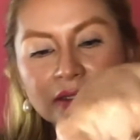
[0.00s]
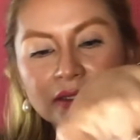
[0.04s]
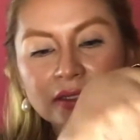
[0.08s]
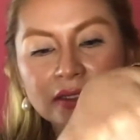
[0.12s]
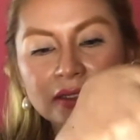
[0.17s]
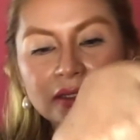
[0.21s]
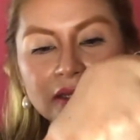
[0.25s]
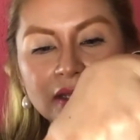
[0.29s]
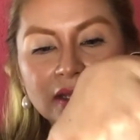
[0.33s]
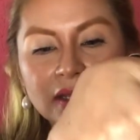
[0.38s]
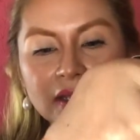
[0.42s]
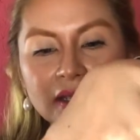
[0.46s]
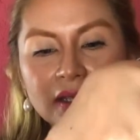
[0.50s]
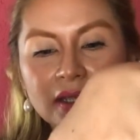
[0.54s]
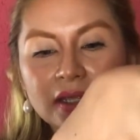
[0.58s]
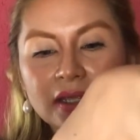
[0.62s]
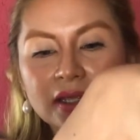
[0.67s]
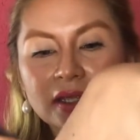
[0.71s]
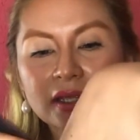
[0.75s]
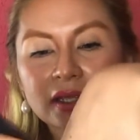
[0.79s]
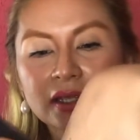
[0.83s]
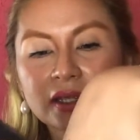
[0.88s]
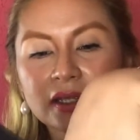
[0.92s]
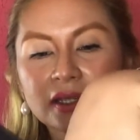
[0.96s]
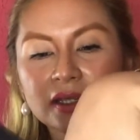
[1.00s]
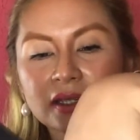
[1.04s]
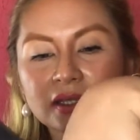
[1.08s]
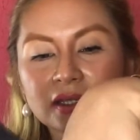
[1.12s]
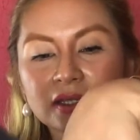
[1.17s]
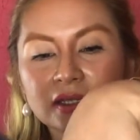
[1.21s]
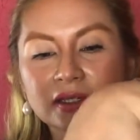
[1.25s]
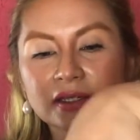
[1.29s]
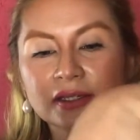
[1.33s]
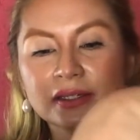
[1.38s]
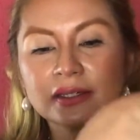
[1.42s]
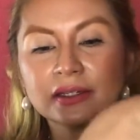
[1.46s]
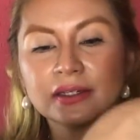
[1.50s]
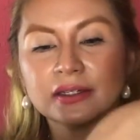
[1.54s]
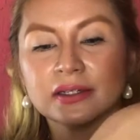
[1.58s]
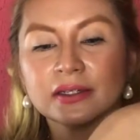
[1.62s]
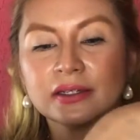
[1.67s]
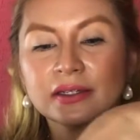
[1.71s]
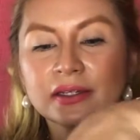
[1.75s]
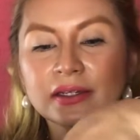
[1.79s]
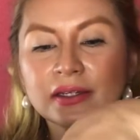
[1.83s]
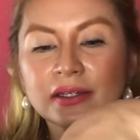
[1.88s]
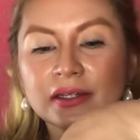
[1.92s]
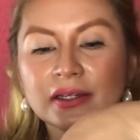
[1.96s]
Yay.
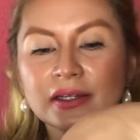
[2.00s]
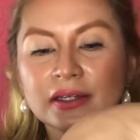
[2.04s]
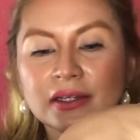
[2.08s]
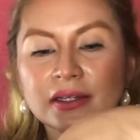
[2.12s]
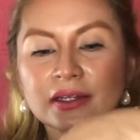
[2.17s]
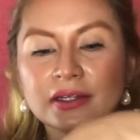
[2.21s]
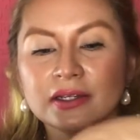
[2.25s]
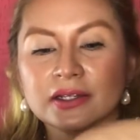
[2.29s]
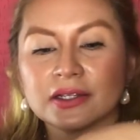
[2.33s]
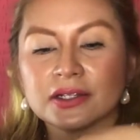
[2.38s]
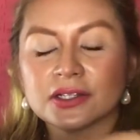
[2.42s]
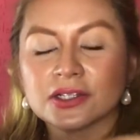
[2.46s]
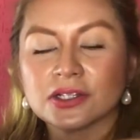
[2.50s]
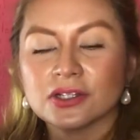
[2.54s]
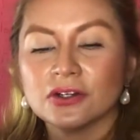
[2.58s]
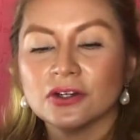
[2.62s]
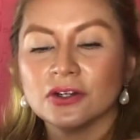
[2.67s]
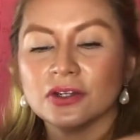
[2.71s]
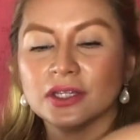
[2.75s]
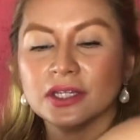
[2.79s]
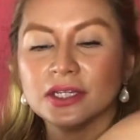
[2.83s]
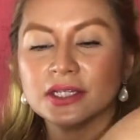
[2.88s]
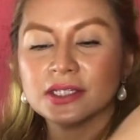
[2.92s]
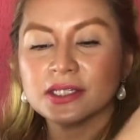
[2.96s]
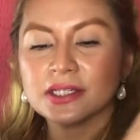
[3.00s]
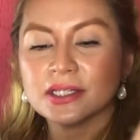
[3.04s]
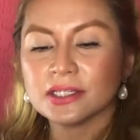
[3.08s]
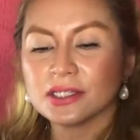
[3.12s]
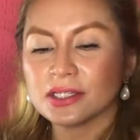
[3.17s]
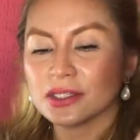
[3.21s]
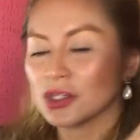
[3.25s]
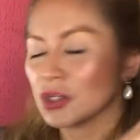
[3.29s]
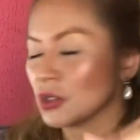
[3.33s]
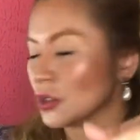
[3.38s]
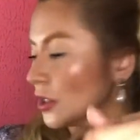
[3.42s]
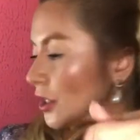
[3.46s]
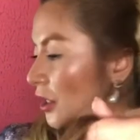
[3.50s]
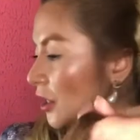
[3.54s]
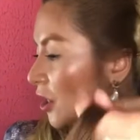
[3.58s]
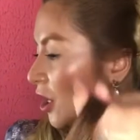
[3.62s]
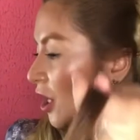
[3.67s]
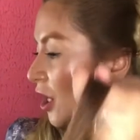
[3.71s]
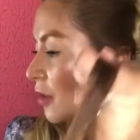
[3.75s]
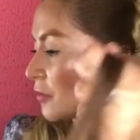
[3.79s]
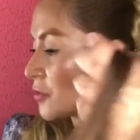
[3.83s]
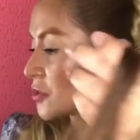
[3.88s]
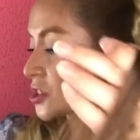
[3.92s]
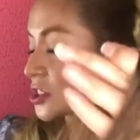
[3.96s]
So this is your
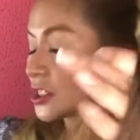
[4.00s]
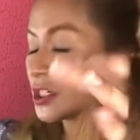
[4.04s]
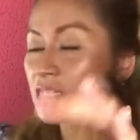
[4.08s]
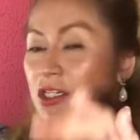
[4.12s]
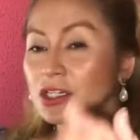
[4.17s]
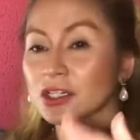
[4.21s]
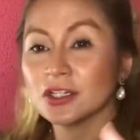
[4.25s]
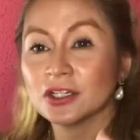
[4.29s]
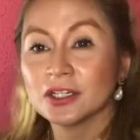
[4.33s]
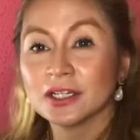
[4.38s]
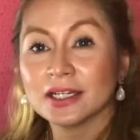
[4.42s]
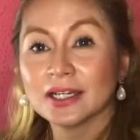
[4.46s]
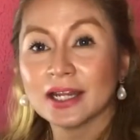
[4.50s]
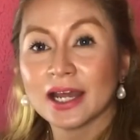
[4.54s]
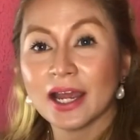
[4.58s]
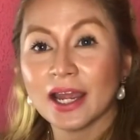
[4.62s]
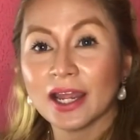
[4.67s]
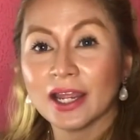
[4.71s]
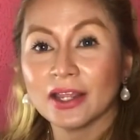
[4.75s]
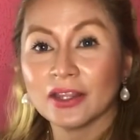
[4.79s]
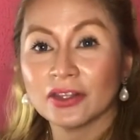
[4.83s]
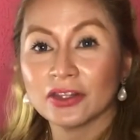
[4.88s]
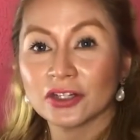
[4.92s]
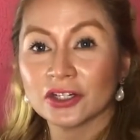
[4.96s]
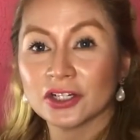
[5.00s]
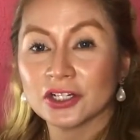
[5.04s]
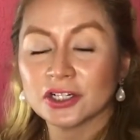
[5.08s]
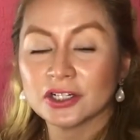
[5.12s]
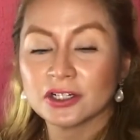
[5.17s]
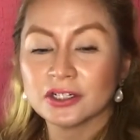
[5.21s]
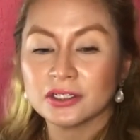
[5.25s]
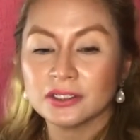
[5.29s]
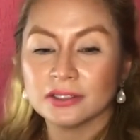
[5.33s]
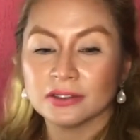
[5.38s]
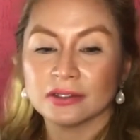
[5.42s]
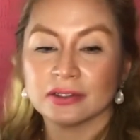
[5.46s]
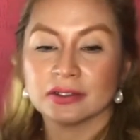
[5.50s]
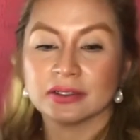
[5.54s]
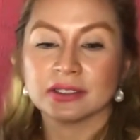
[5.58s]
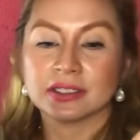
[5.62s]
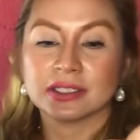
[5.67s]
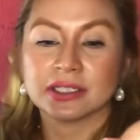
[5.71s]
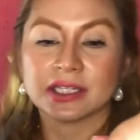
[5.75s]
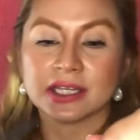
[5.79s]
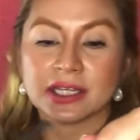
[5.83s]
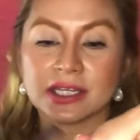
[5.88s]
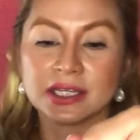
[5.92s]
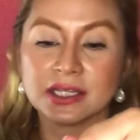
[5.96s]
option. You can either
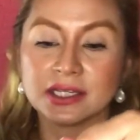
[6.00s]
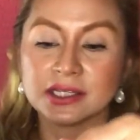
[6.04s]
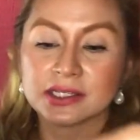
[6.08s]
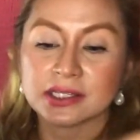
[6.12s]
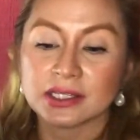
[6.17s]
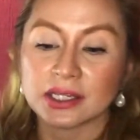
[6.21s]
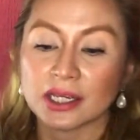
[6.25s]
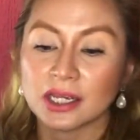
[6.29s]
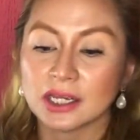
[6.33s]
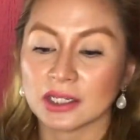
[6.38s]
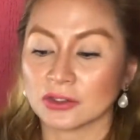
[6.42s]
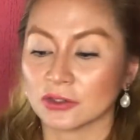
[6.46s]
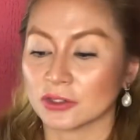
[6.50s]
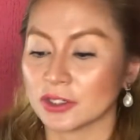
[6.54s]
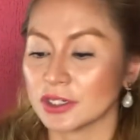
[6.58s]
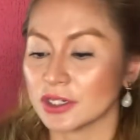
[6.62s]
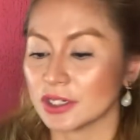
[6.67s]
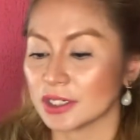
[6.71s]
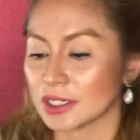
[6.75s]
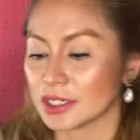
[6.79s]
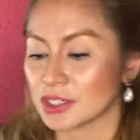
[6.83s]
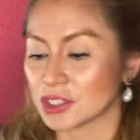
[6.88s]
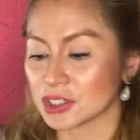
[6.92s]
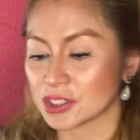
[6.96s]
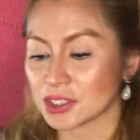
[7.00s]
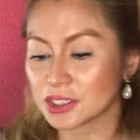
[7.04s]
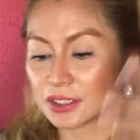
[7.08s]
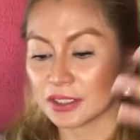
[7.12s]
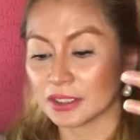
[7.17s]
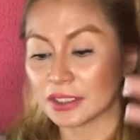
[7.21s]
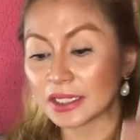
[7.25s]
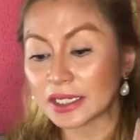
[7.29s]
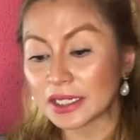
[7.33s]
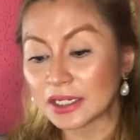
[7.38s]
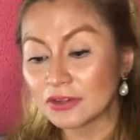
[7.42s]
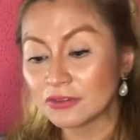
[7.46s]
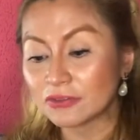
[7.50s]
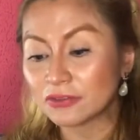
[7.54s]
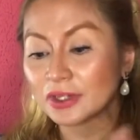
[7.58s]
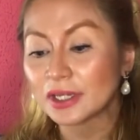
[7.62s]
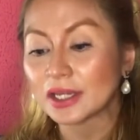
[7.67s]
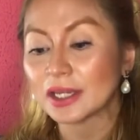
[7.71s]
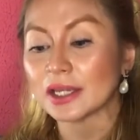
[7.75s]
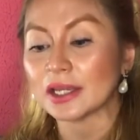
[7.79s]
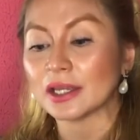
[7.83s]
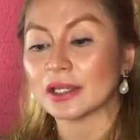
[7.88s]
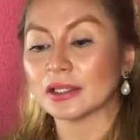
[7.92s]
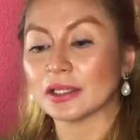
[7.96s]
tease it or you can just leave
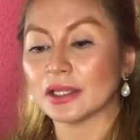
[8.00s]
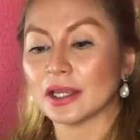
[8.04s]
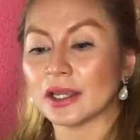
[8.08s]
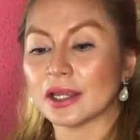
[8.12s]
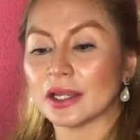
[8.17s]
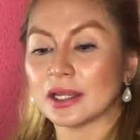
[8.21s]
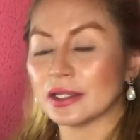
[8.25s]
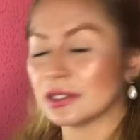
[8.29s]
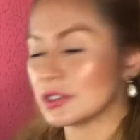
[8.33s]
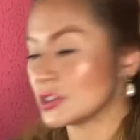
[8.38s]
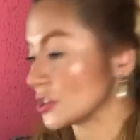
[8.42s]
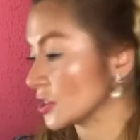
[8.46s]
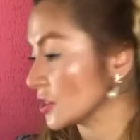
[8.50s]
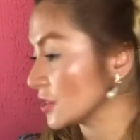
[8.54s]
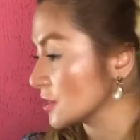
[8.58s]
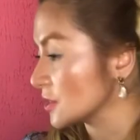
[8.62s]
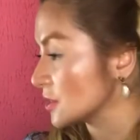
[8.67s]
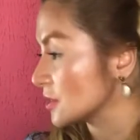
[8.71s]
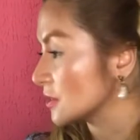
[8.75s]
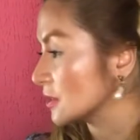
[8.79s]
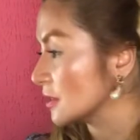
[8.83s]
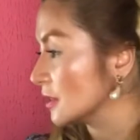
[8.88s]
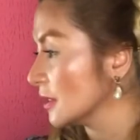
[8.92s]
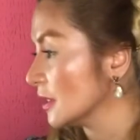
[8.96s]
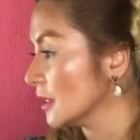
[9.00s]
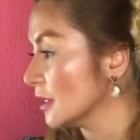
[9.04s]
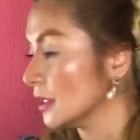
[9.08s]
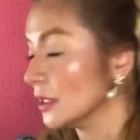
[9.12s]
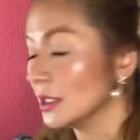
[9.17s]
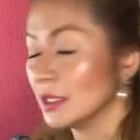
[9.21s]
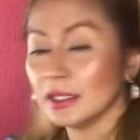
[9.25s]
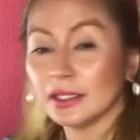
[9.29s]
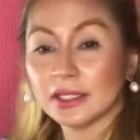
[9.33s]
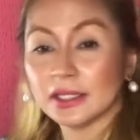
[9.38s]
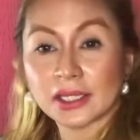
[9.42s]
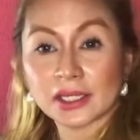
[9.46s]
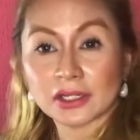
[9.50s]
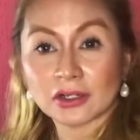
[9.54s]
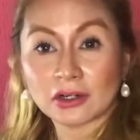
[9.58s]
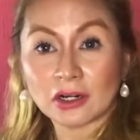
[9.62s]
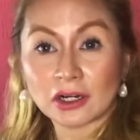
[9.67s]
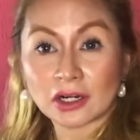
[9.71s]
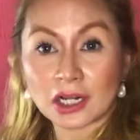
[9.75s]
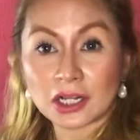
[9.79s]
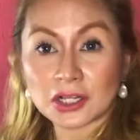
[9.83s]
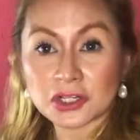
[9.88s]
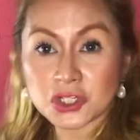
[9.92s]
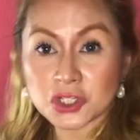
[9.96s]
it and just later on
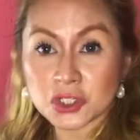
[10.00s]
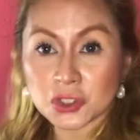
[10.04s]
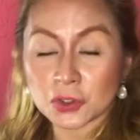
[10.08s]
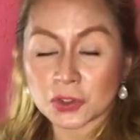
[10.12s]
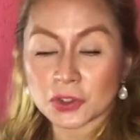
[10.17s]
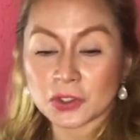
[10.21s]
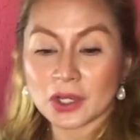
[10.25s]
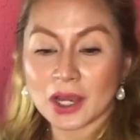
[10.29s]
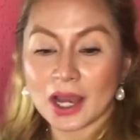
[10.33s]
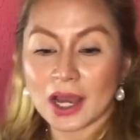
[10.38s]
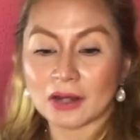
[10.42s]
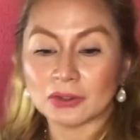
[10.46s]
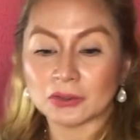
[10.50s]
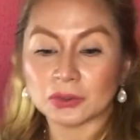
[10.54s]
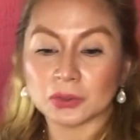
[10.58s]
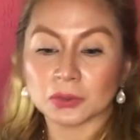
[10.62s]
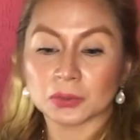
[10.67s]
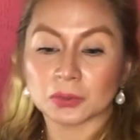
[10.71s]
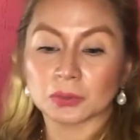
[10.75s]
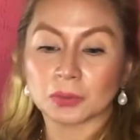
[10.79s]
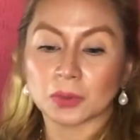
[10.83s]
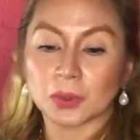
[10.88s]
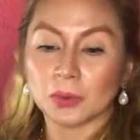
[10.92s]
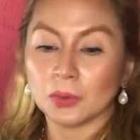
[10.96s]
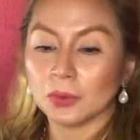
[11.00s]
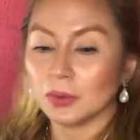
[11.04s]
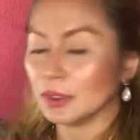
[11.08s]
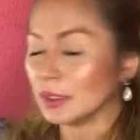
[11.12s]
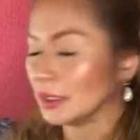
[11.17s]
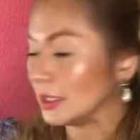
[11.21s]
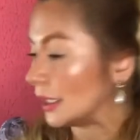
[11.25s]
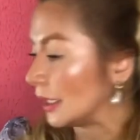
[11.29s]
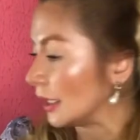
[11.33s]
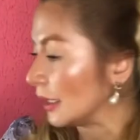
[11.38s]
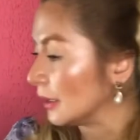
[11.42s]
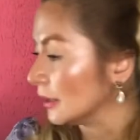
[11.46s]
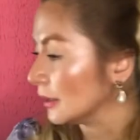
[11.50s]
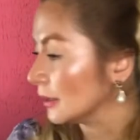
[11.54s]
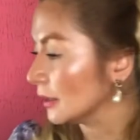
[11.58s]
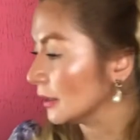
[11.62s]
I'll show you how to roll it.